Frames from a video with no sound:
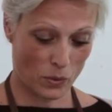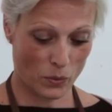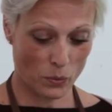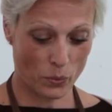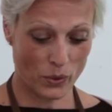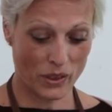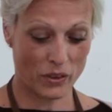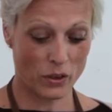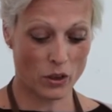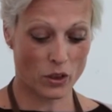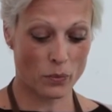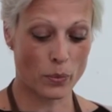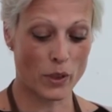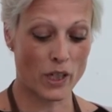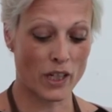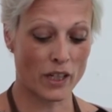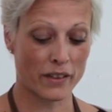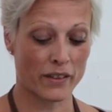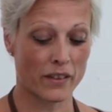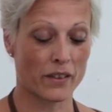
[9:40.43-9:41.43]
with your
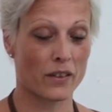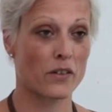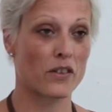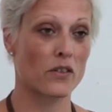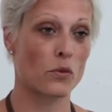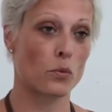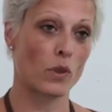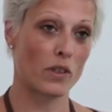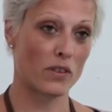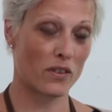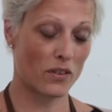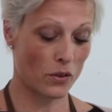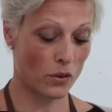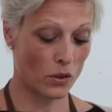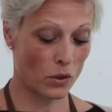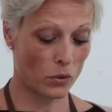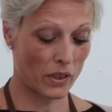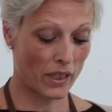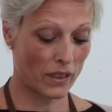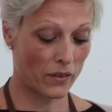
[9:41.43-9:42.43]
partners once you
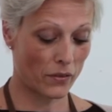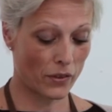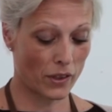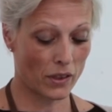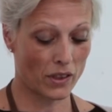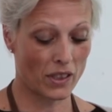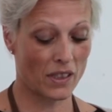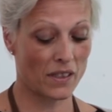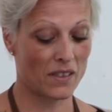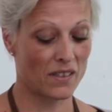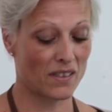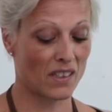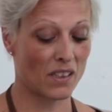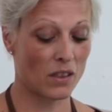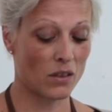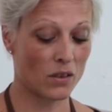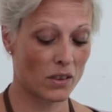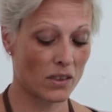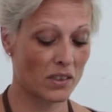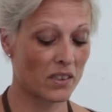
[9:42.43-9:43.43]
know that funding is
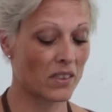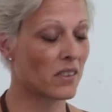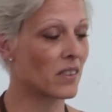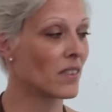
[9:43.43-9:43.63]
secured,